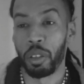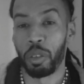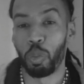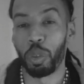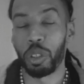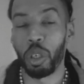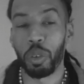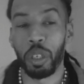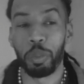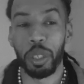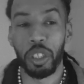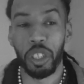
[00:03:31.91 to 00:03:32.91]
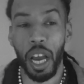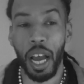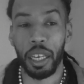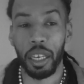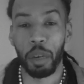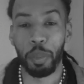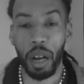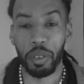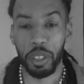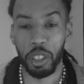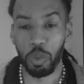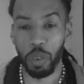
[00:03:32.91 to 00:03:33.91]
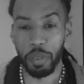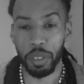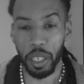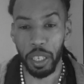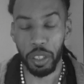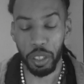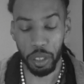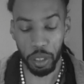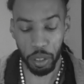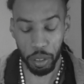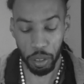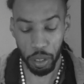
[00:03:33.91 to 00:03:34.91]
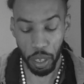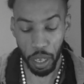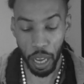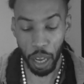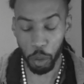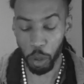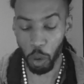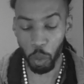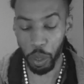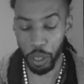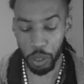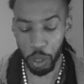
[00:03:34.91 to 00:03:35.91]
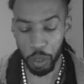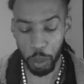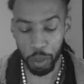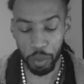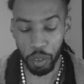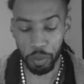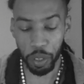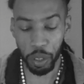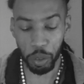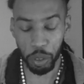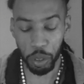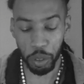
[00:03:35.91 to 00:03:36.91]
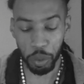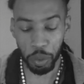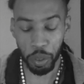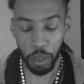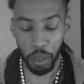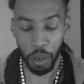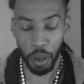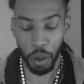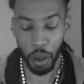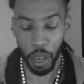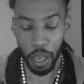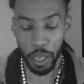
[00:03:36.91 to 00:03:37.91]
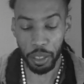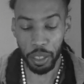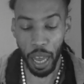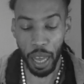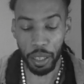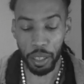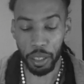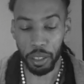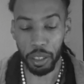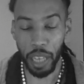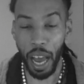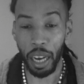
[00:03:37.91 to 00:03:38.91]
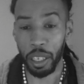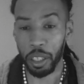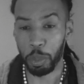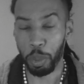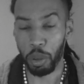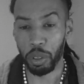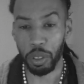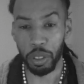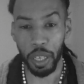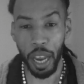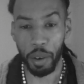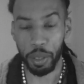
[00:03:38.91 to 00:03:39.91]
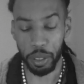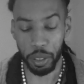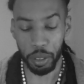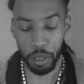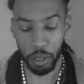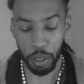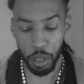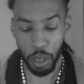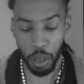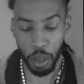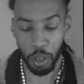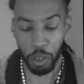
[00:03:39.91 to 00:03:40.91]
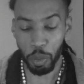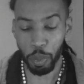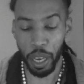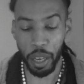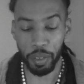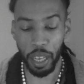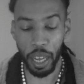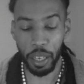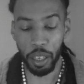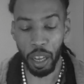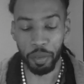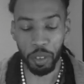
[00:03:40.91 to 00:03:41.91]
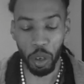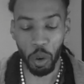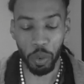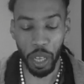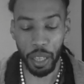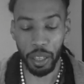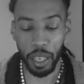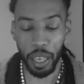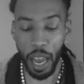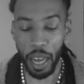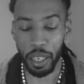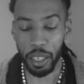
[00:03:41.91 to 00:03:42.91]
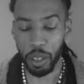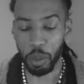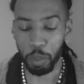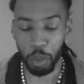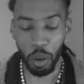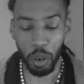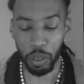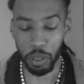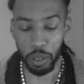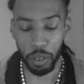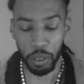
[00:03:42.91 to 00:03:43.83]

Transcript: what's going to be shocking about this revelation, and I don't know when it's going to be revealed to you, is that this is out of this person's character. You may have not have known that they had it in them, pause.